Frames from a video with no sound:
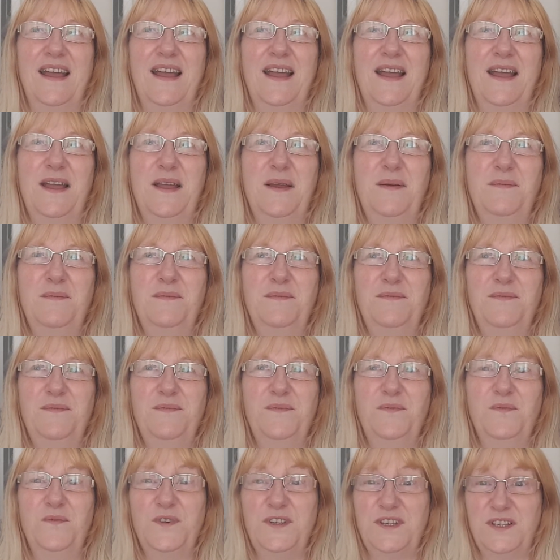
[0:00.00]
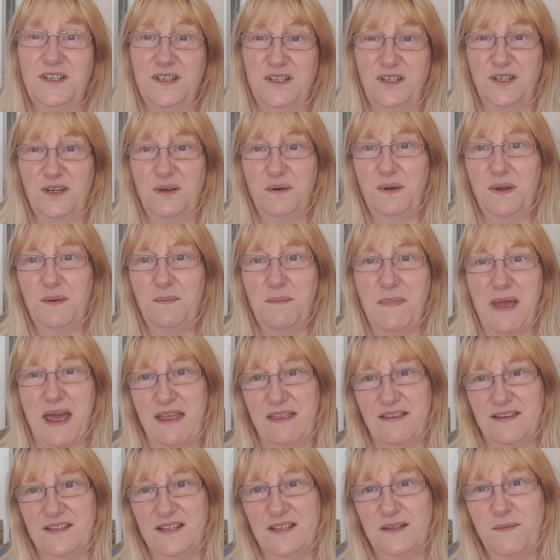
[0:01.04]
Um, we're doing
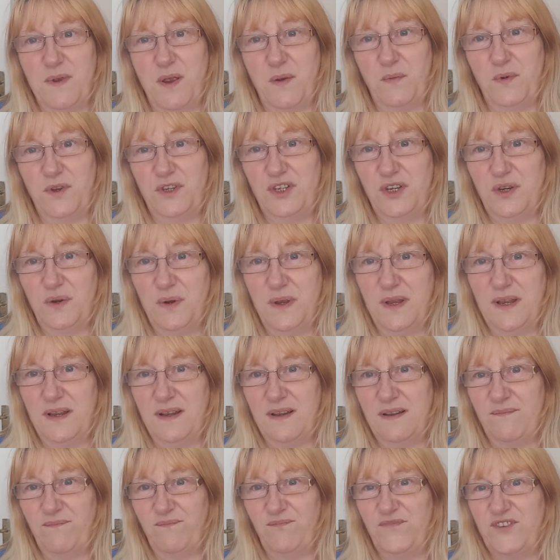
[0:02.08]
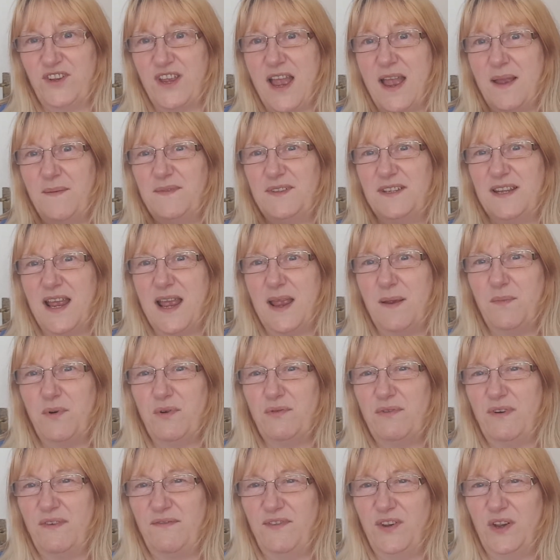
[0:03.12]
maths at the moment. We're doing times
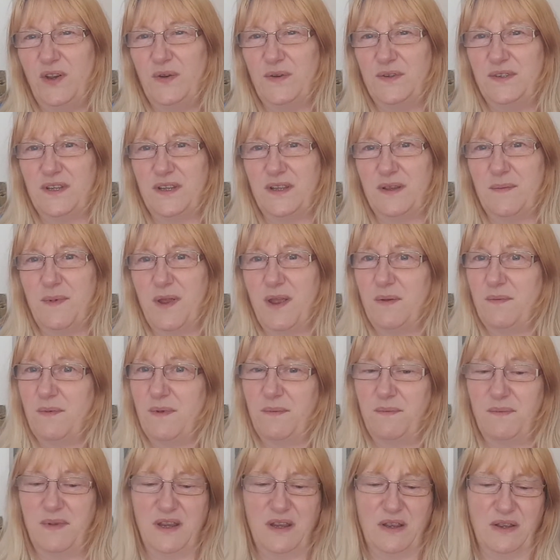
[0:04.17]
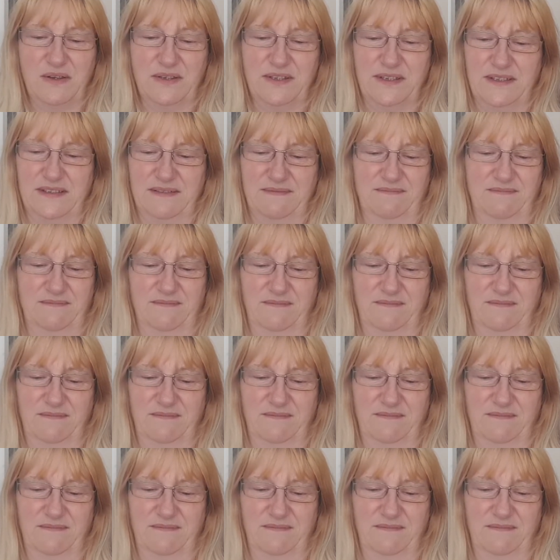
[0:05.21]
table reviews at the moment because